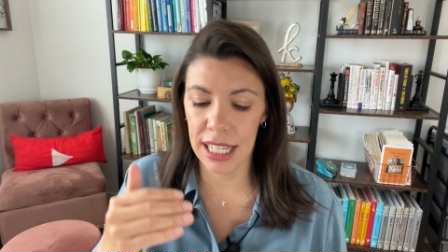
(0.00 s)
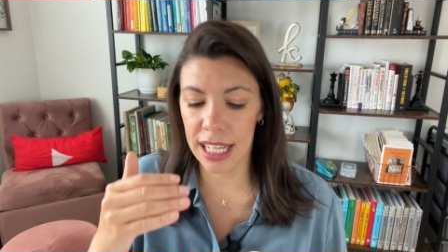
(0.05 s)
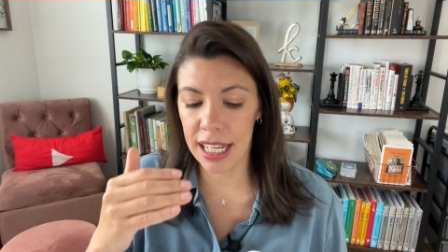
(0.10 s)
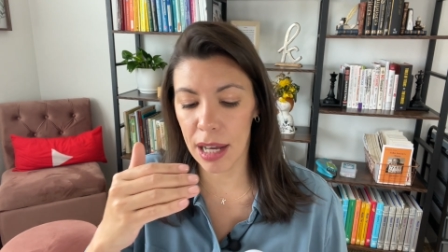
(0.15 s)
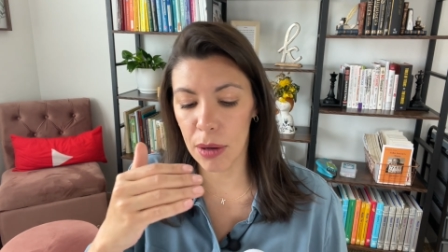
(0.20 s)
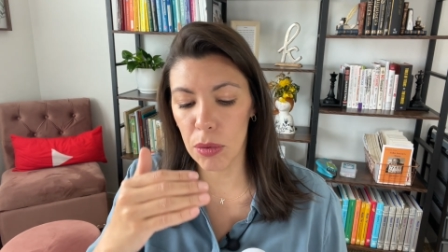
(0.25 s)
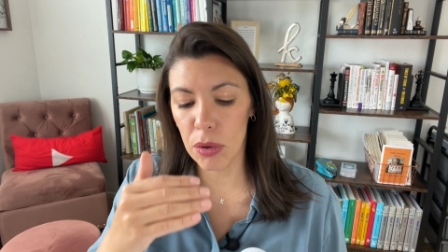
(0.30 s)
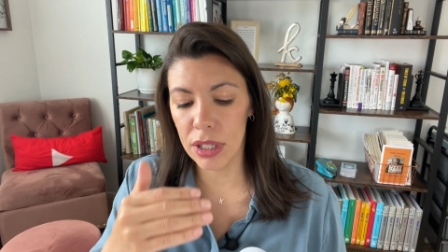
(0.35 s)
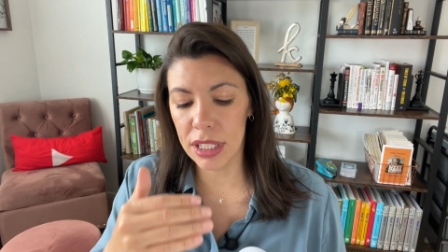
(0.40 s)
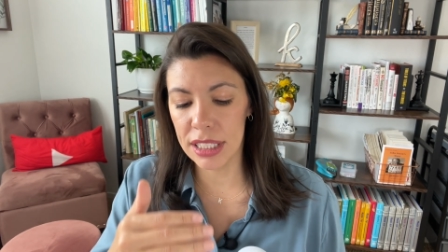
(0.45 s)
And
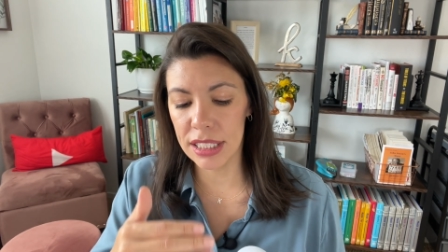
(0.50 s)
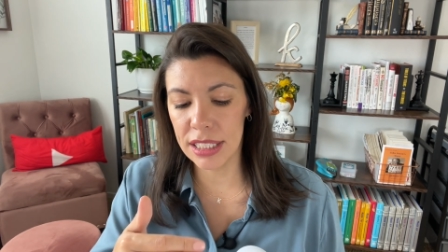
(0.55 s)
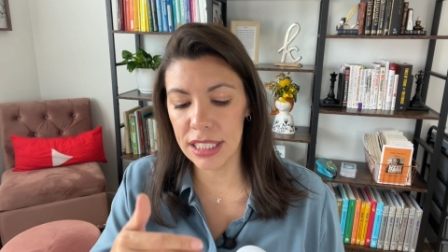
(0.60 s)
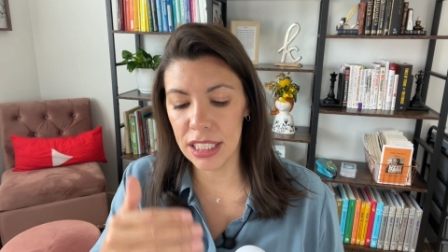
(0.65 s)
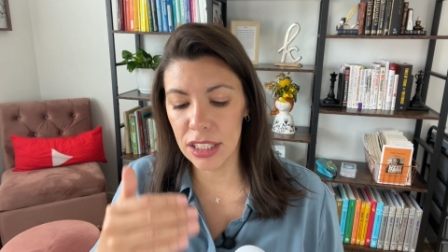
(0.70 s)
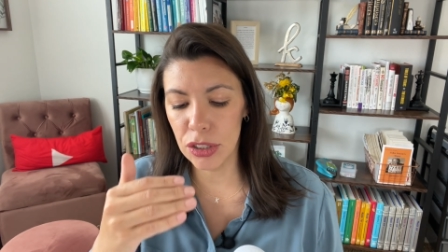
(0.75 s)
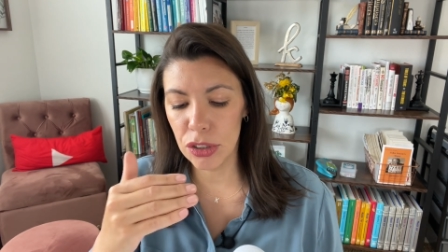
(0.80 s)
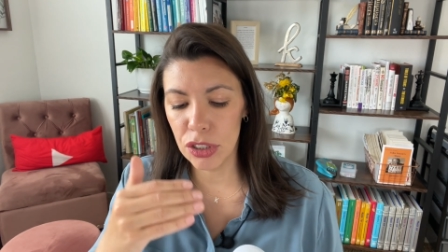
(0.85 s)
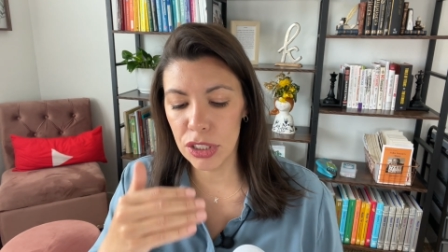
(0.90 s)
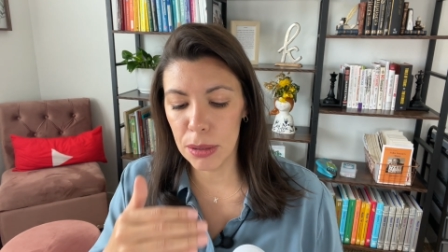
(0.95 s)
I will
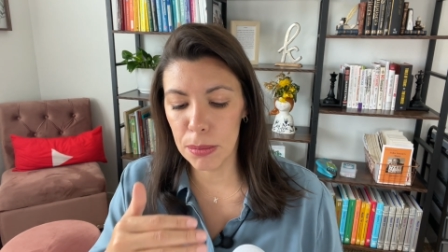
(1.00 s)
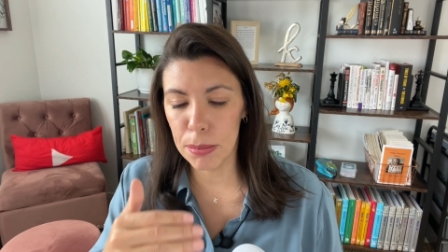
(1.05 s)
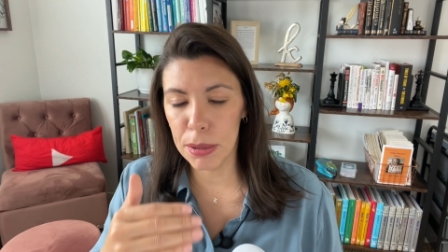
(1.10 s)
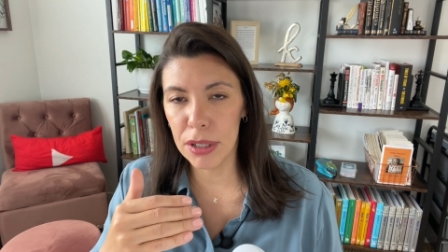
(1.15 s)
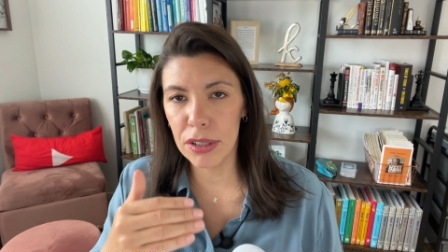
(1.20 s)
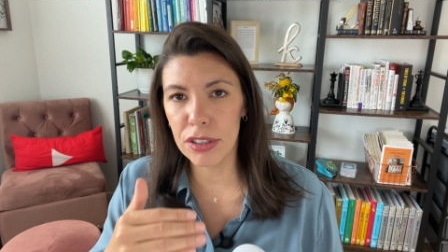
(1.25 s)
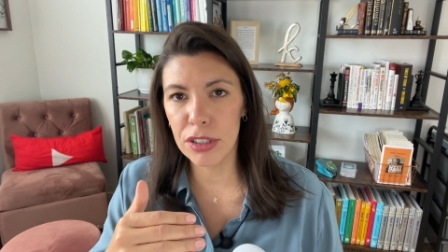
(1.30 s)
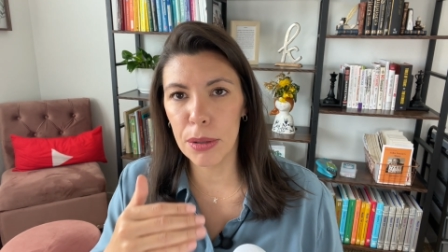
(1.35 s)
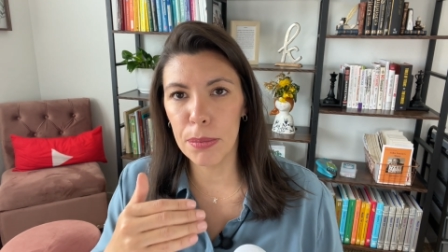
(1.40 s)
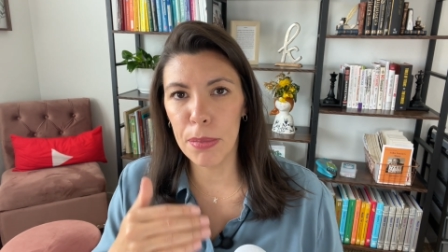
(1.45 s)
continue to
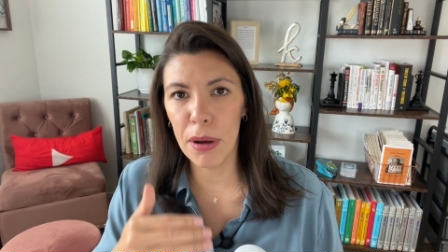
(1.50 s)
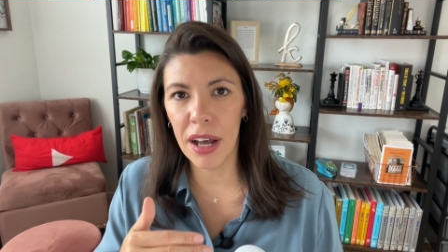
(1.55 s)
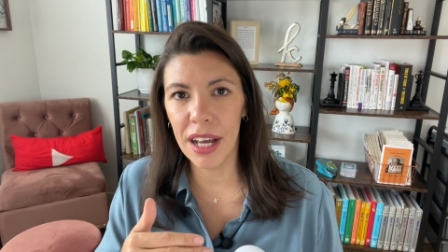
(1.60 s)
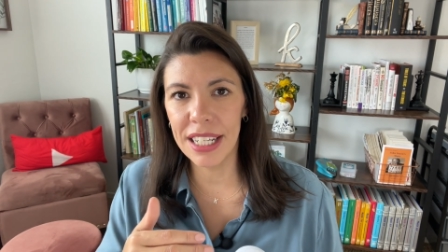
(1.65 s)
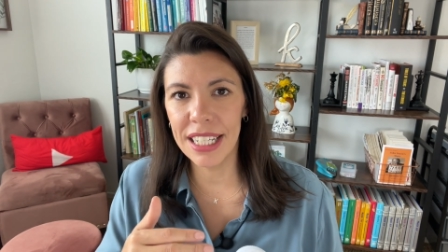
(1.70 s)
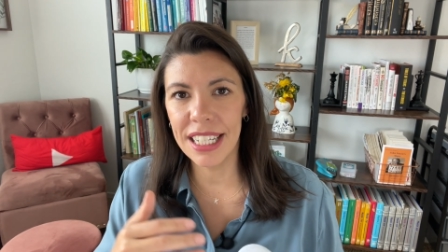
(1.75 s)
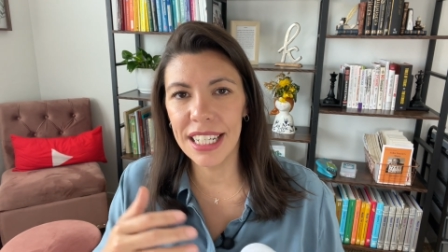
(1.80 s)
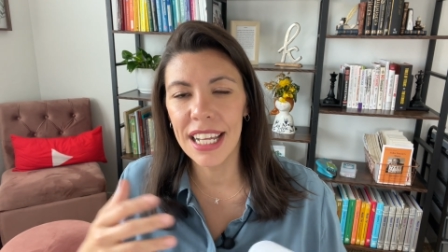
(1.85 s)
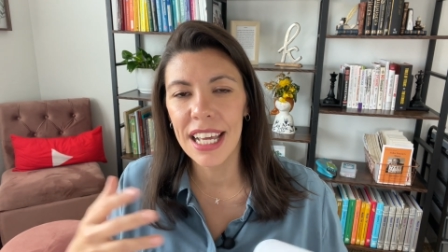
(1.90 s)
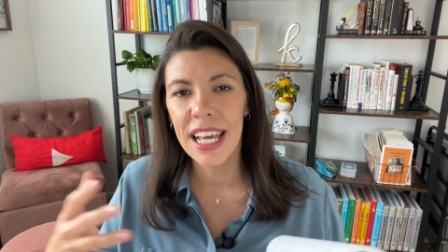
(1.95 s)
build
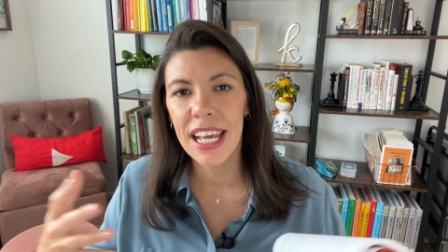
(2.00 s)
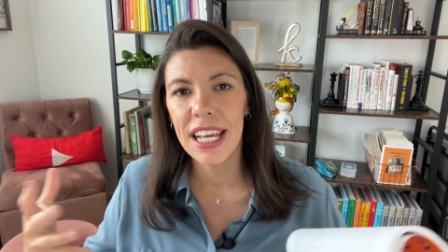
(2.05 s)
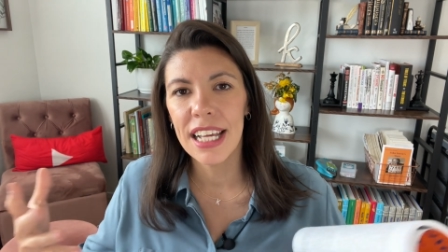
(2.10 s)
upon it